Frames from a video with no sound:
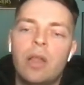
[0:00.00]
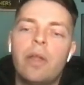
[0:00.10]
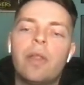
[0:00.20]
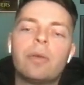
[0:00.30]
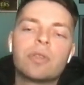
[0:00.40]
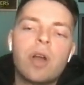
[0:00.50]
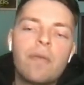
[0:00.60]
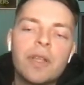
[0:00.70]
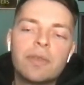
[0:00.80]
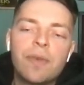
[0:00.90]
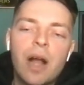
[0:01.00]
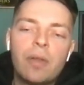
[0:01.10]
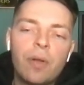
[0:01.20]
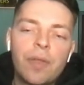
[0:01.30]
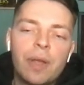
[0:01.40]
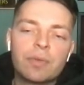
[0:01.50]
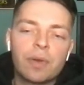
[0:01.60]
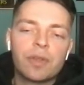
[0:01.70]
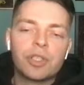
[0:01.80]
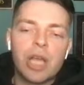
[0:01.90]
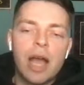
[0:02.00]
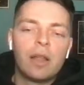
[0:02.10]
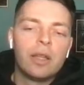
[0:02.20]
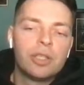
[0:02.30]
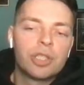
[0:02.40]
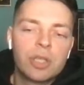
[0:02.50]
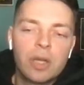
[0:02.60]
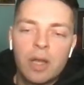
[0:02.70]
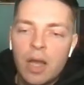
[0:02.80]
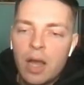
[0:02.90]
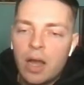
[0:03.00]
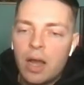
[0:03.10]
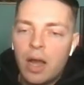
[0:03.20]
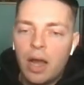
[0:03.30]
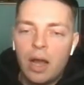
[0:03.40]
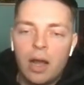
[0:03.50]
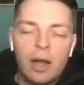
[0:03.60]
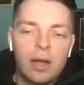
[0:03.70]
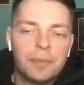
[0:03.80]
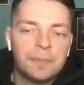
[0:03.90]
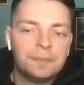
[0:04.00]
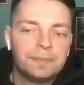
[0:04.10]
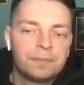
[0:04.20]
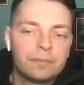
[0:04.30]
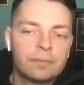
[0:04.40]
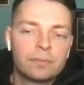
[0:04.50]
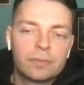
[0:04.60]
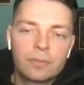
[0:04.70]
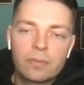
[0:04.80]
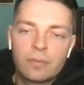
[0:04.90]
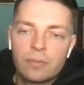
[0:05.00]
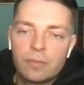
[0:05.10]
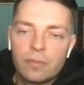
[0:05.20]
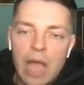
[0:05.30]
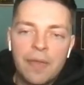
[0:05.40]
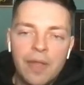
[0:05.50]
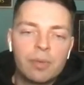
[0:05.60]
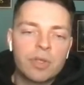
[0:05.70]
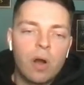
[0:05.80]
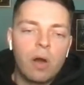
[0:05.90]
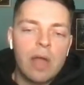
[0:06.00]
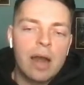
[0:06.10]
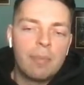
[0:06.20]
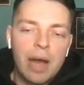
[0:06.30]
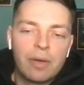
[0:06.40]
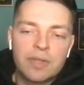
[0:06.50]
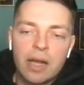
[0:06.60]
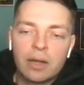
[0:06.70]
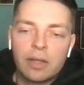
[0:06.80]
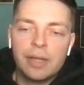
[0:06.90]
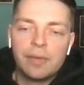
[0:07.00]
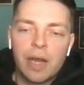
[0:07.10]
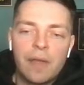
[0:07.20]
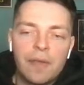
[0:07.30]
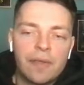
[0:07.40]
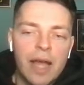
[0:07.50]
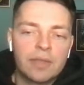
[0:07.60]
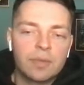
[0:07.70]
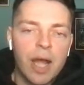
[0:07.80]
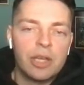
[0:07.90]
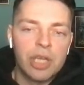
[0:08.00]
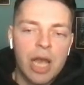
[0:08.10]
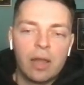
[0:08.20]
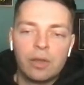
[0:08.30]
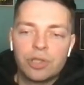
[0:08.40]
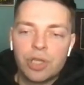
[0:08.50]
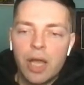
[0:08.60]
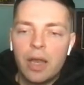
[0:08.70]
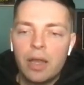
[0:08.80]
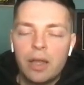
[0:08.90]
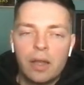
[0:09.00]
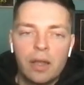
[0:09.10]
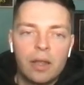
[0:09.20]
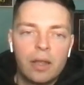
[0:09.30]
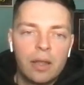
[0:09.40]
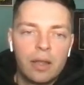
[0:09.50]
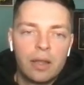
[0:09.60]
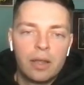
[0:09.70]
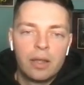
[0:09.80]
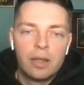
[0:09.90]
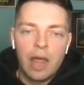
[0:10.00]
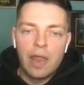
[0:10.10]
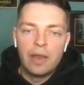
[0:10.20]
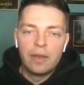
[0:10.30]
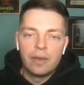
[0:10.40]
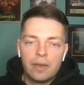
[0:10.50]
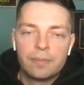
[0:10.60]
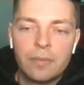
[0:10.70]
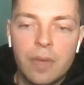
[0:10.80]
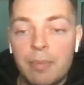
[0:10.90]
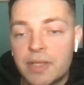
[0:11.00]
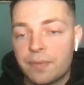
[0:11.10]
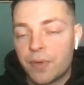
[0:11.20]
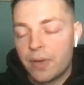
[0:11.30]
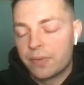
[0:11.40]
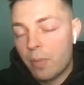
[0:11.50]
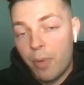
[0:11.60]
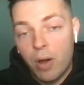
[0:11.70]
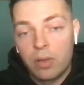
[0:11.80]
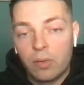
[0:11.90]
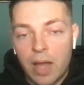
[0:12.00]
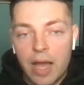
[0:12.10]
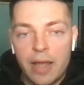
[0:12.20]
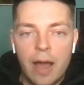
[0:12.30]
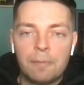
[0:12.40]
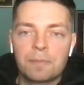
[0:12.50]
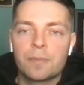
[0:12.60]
Oh, that was an offensive foul. Don't think it was worth a challenge. I think it was called out of bounds on Cleveland. I think that's why he challenged it. And then he missed the free throw. Ball don't lie. Yeah.